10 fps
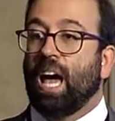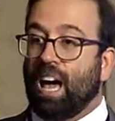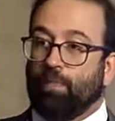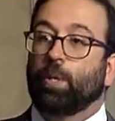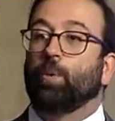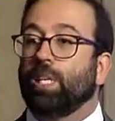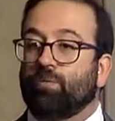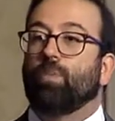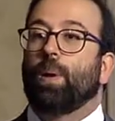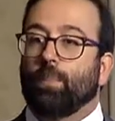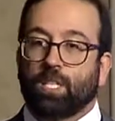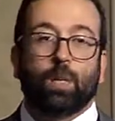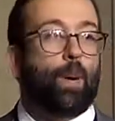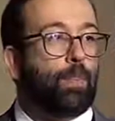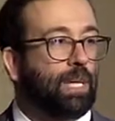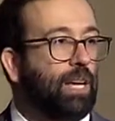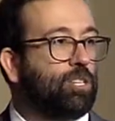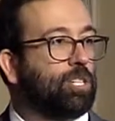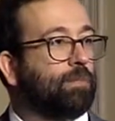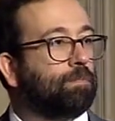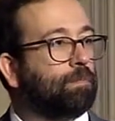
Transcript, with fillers: have between different members of the population.